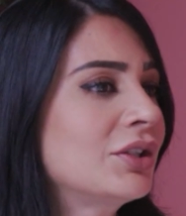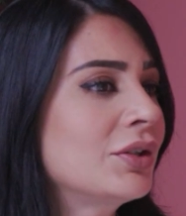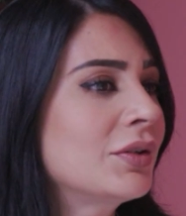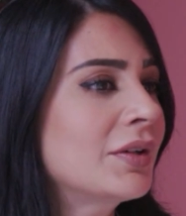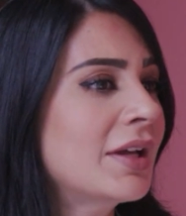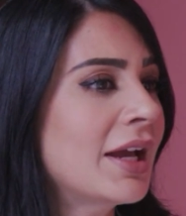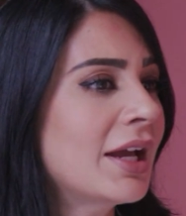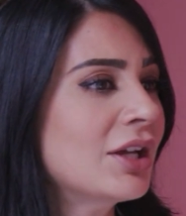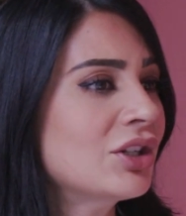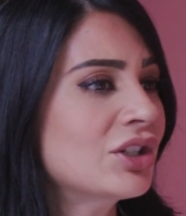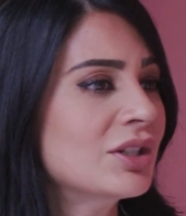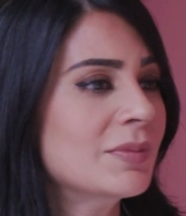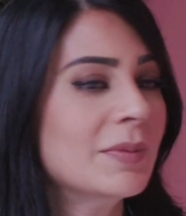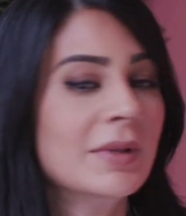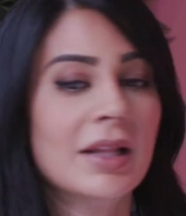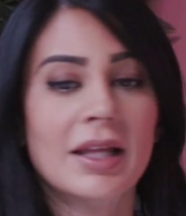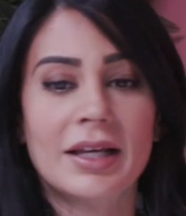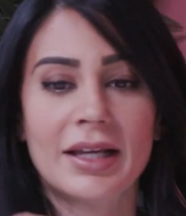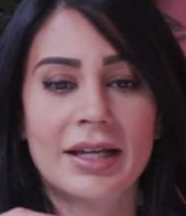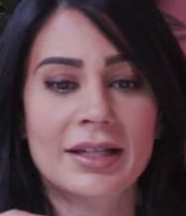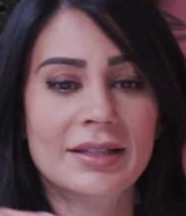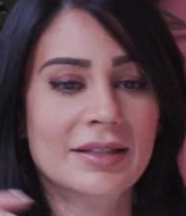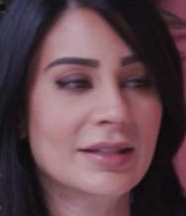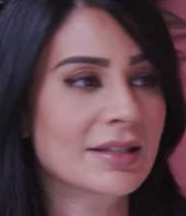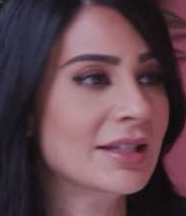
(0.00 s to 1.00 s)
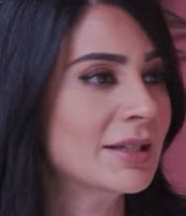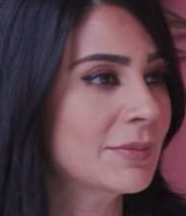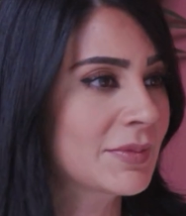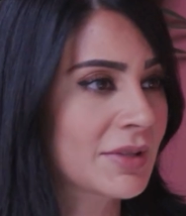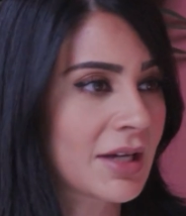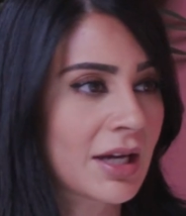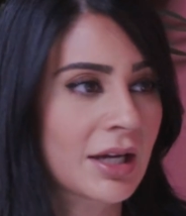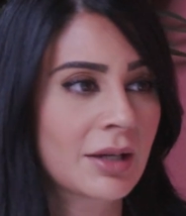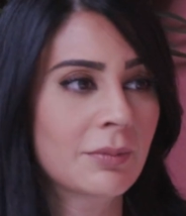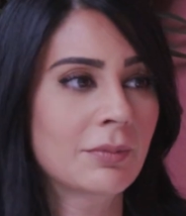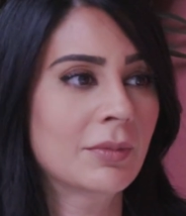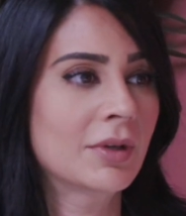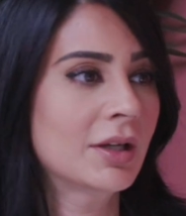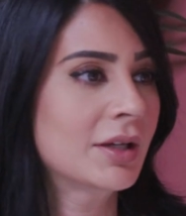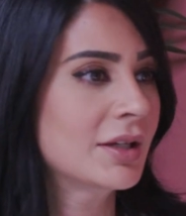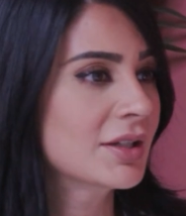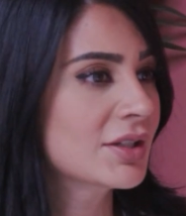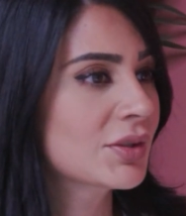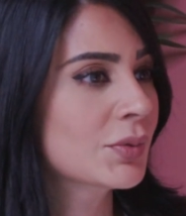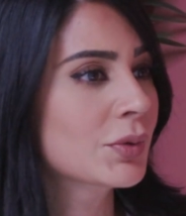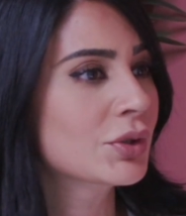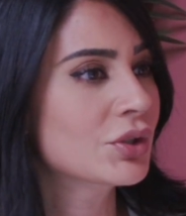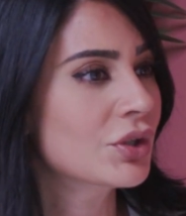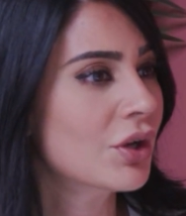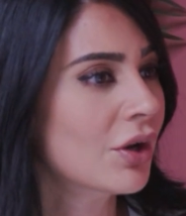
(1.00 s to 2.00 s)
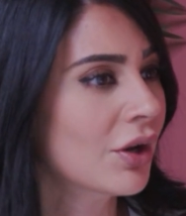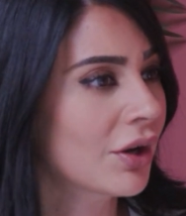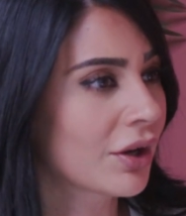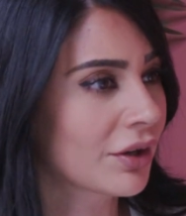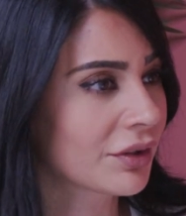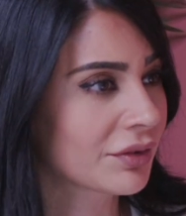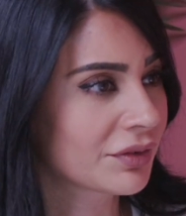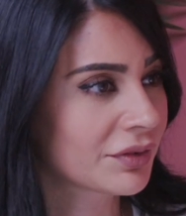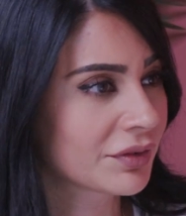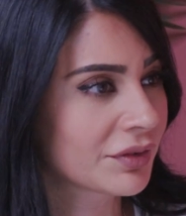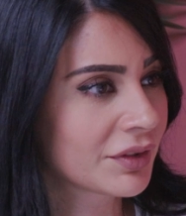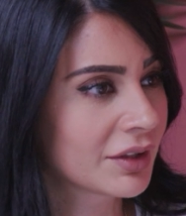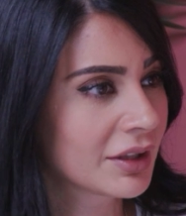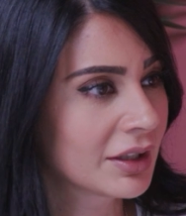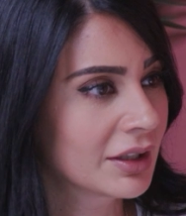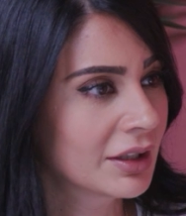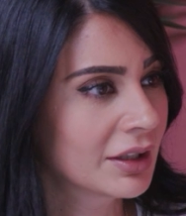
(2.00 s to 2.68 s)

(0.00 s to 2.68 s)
You can't just be like, it's sleep time, switch off.